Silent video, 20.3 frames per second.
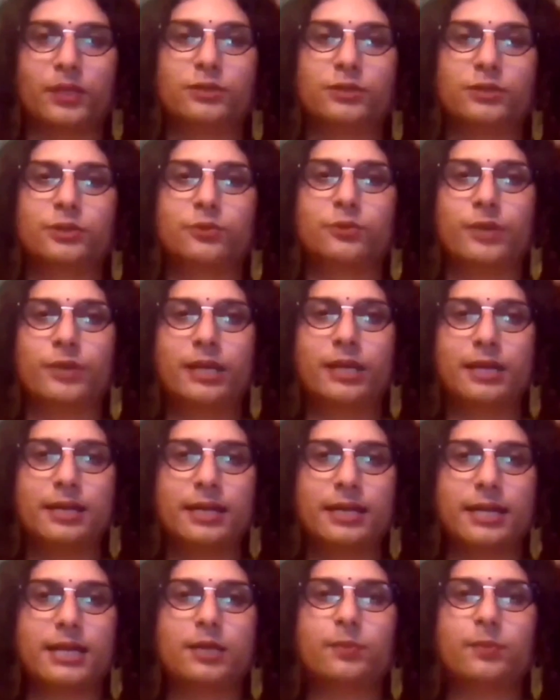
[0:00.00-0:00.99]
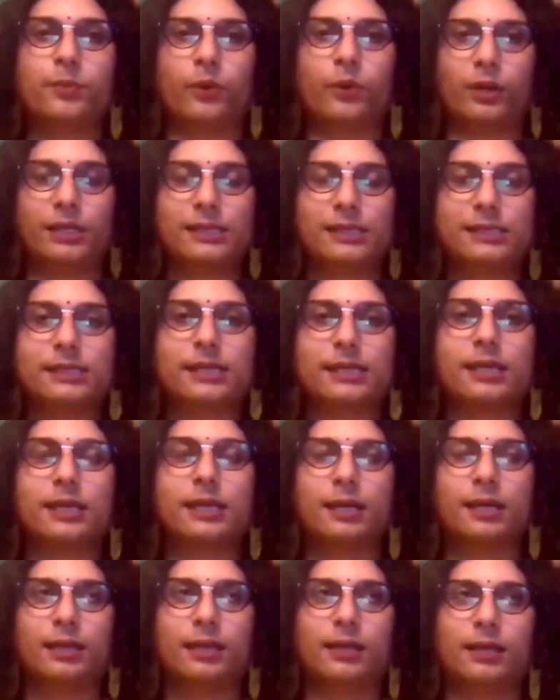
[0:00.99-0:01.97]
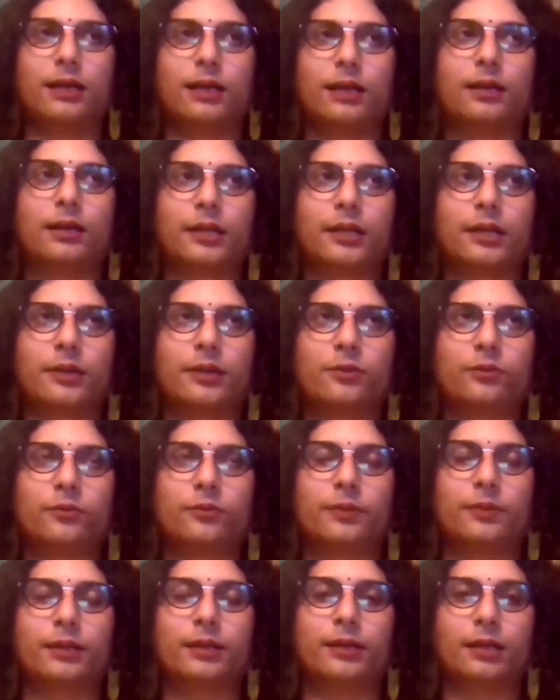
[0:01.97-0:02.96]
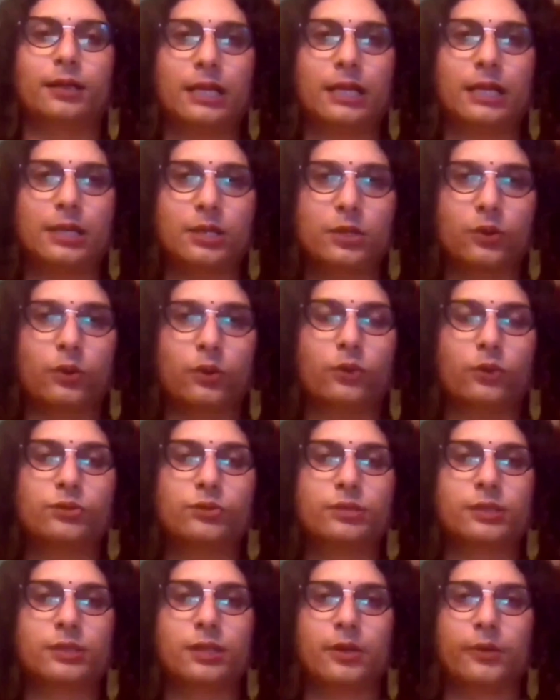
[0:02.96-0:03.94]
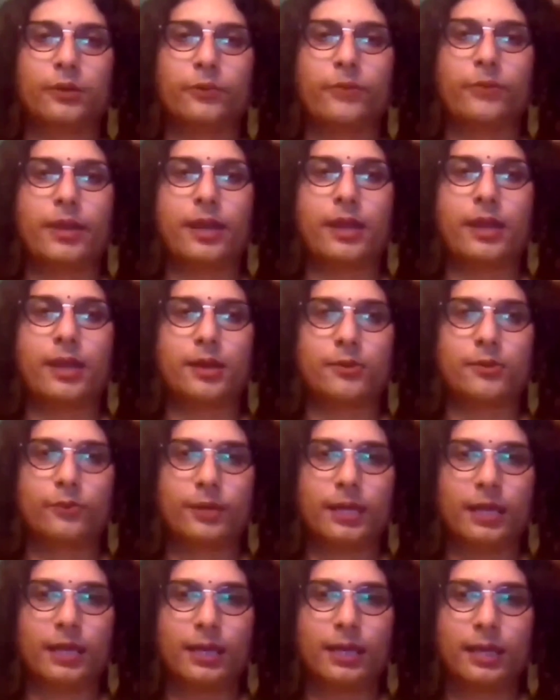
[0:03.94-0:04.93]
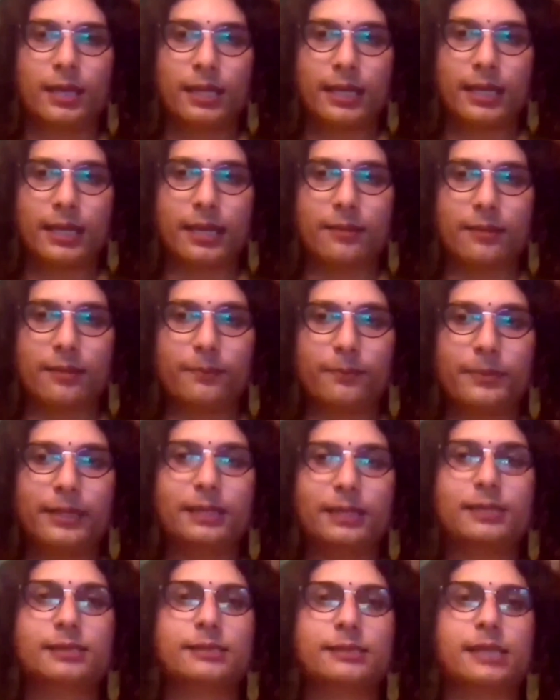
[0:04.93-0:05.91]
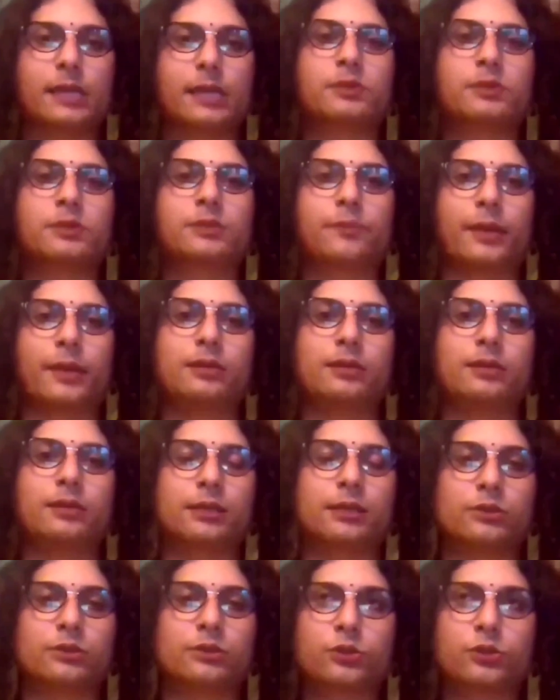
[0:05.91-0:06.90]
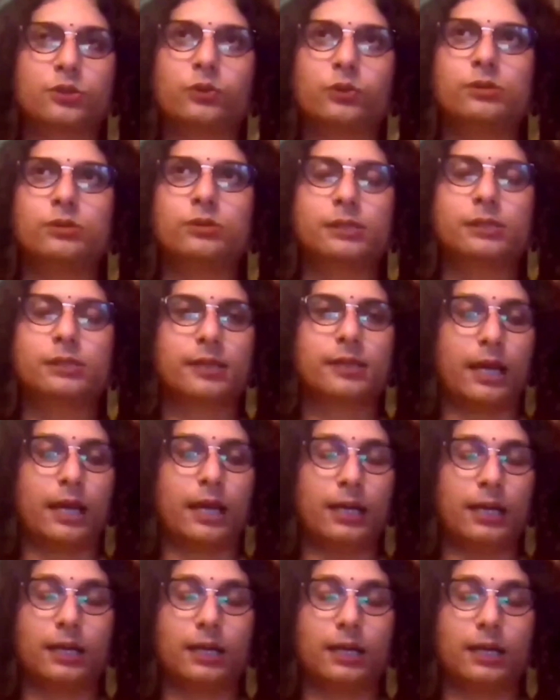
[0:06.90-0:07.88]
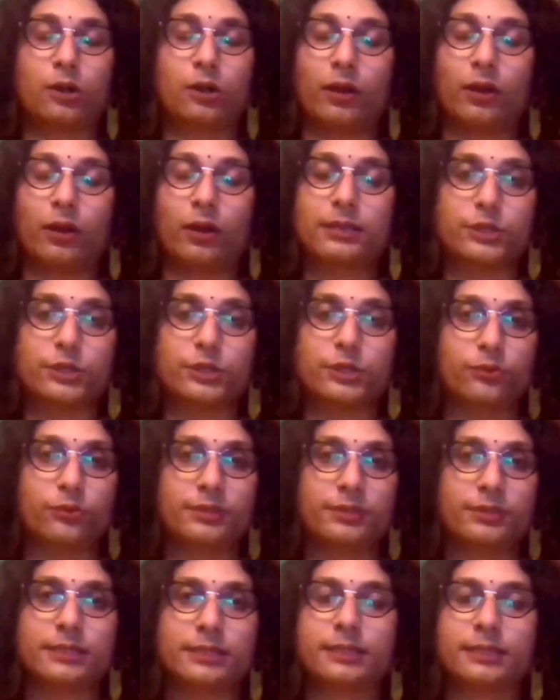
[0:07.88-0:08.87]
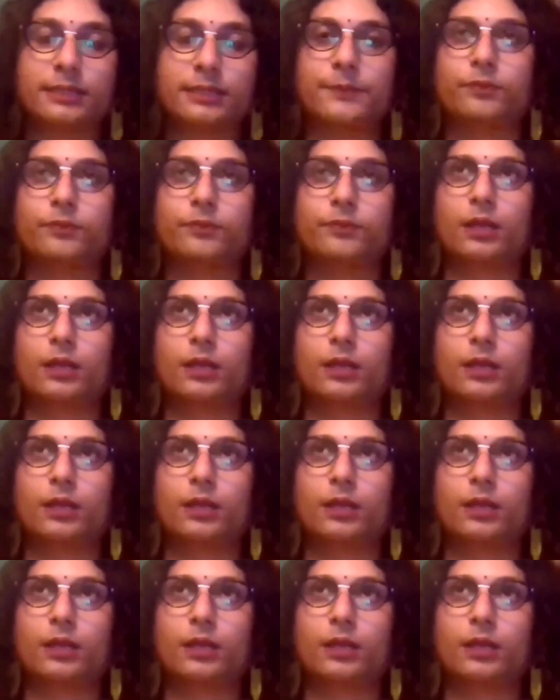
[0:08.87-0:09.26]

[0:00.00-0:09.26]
So we need policy, in those where we can build safe space in schools, college, university,